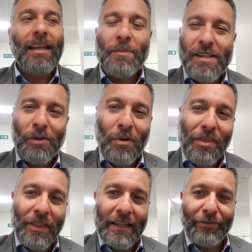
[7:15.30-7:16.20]
Let me tell you
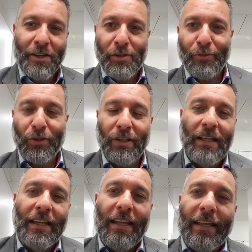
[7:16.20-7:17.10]
one thing, first of all.
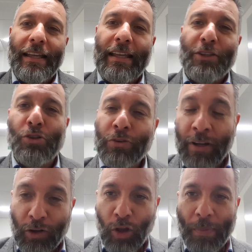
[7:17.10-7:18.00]

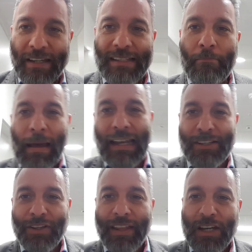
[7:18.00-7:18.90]
Jurgen Klopp is the
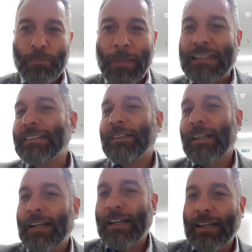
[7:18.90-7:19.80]
manager that has beaten
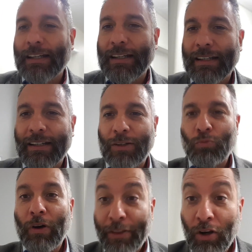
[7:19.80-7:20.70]

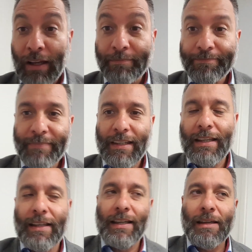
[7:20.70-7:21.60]
Guardiola
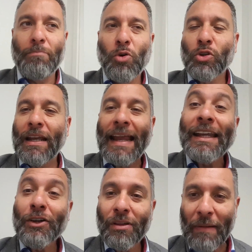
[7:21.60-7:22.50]
more than
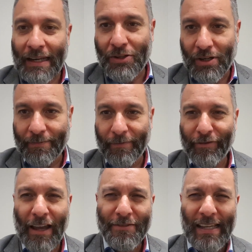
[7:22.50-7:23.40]
any other manager,
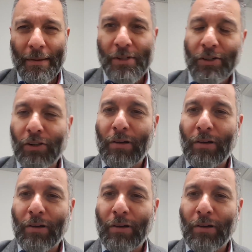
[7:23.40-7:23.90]
5 times in all